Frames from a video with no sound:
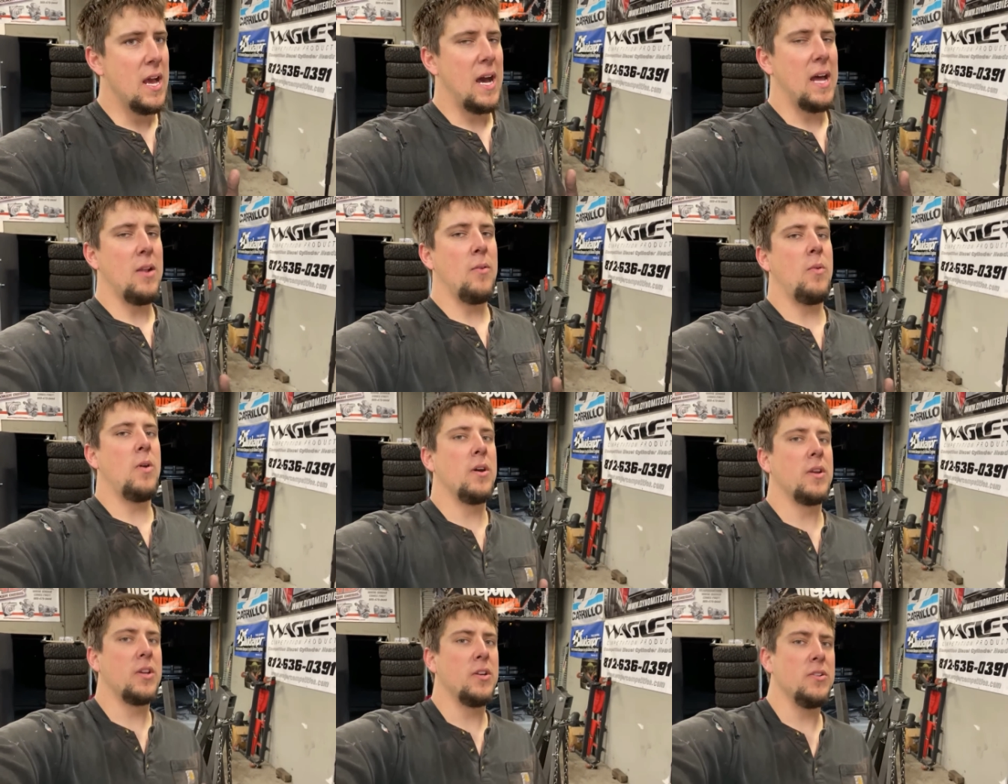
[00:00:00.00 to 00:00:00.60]
I don't
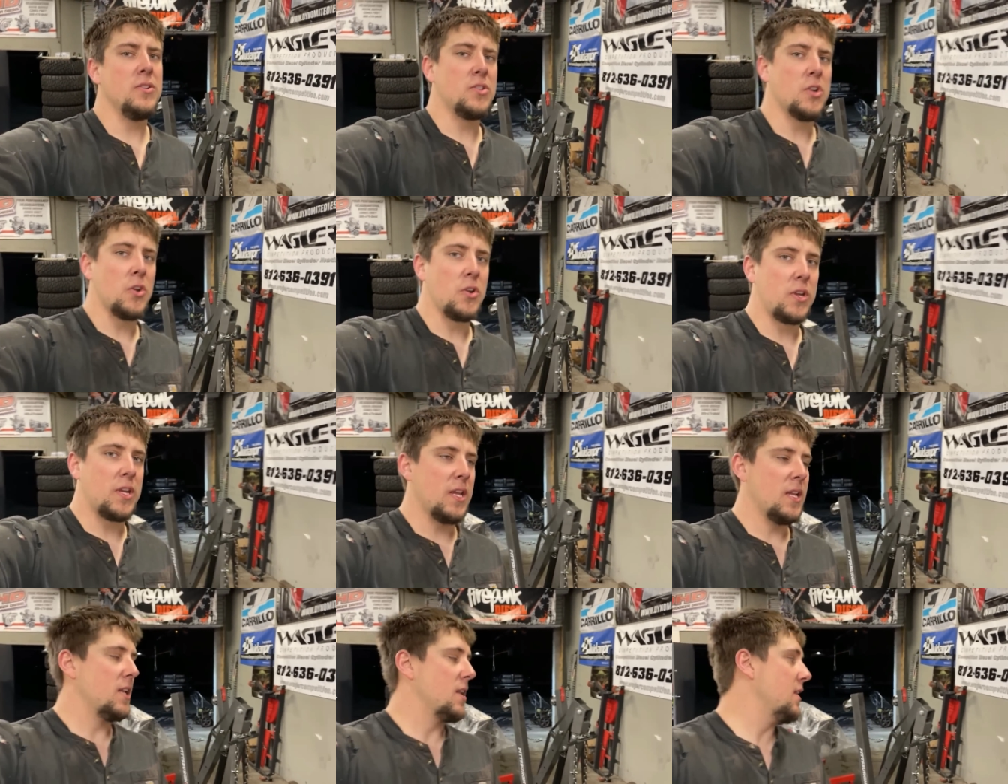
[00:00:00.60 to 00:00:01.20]
want
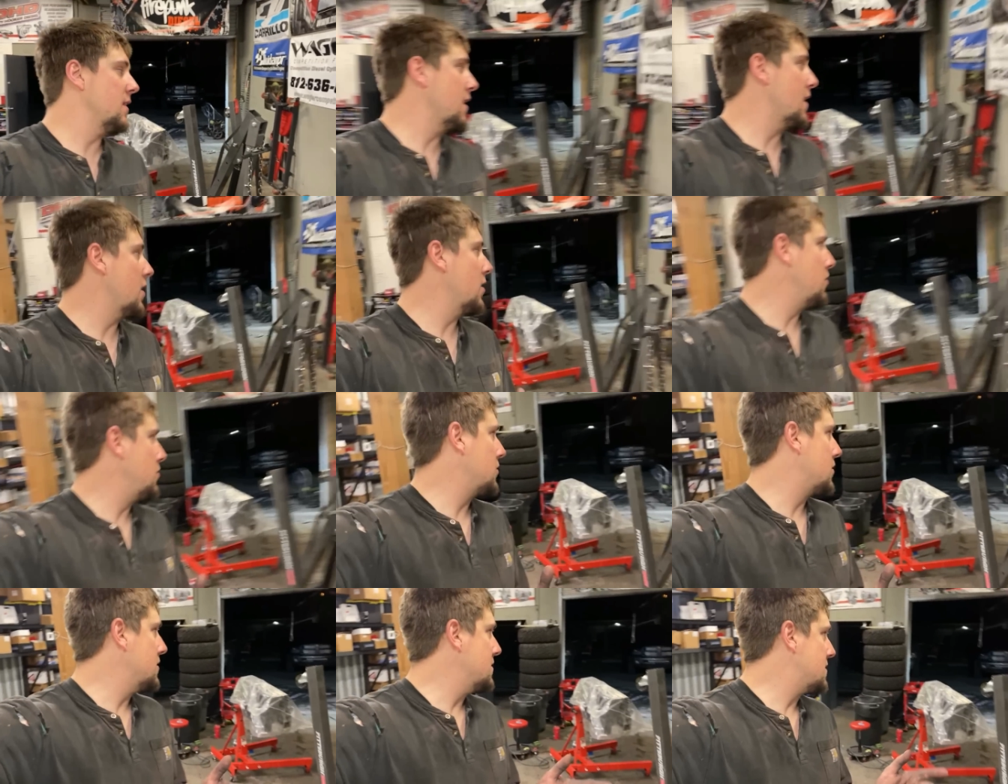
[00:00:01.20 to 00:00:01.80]
dirt getting in there.
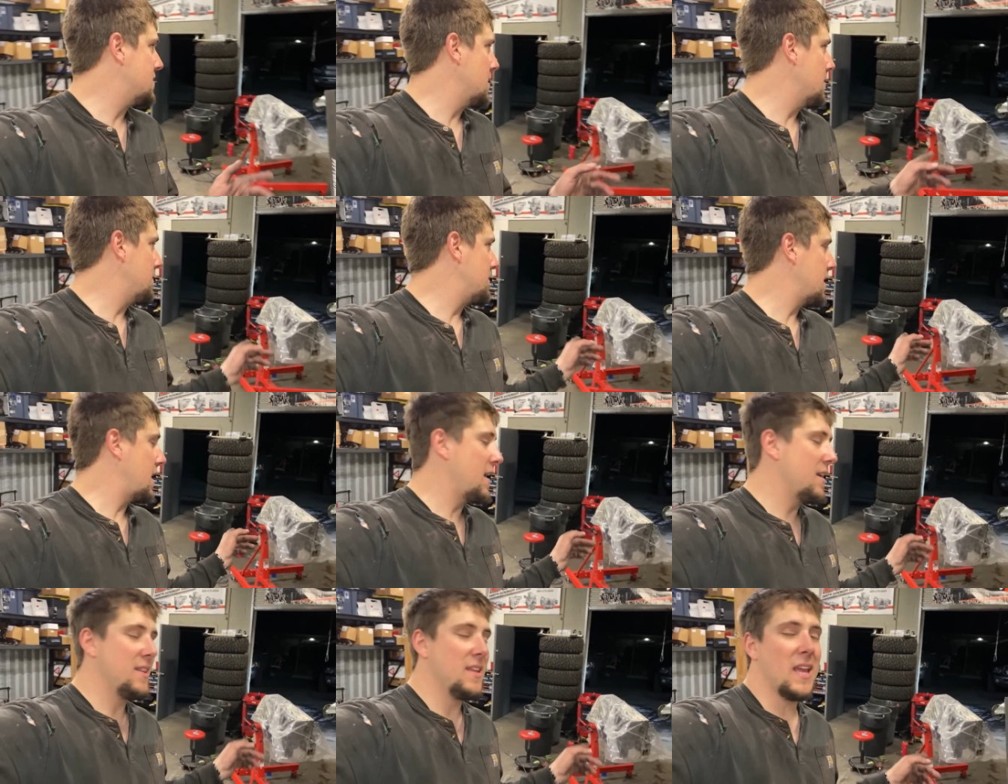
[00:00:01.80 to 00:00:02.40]
You can zip
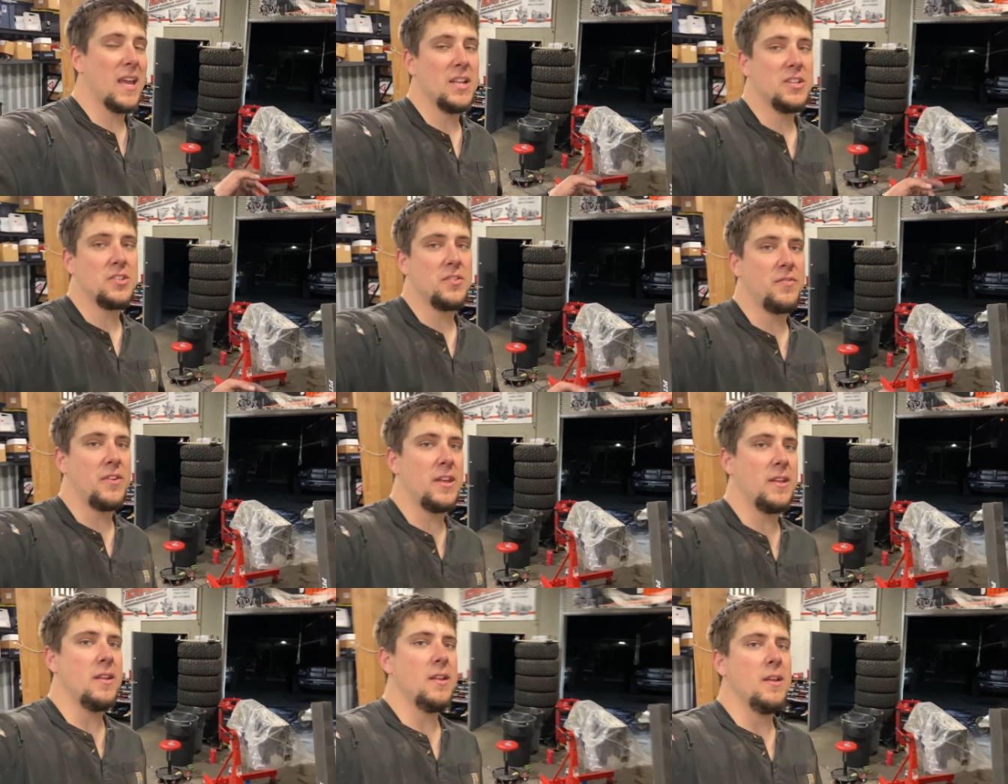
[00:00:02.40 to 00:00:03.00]
tie the edge
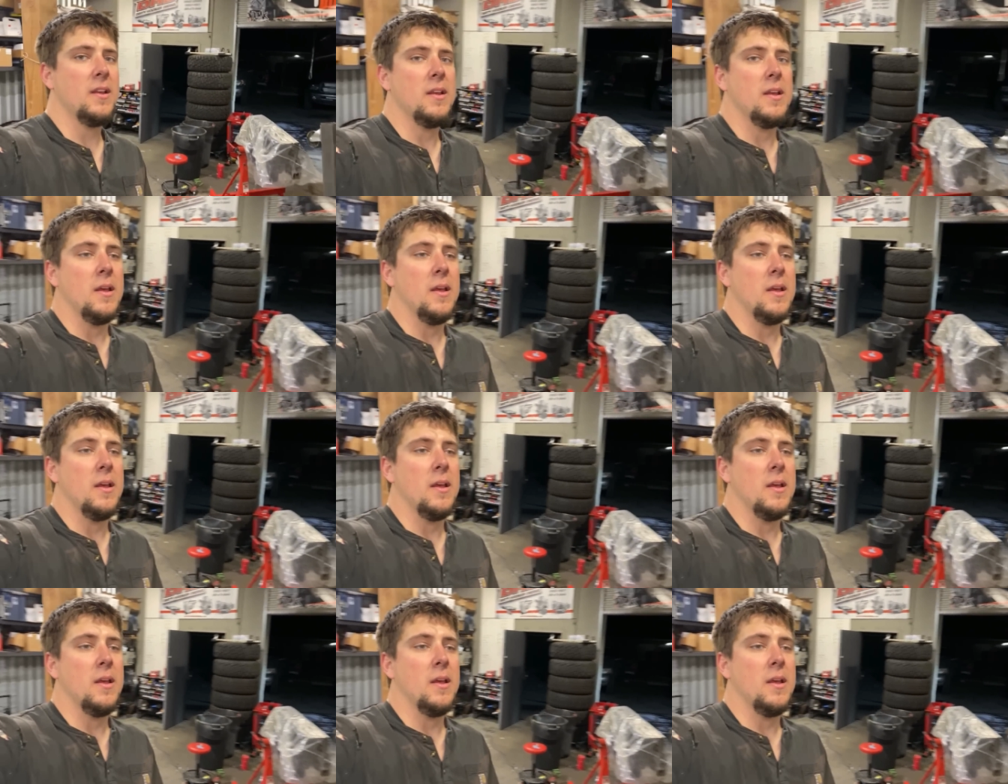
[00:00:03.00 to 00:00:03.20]
of it.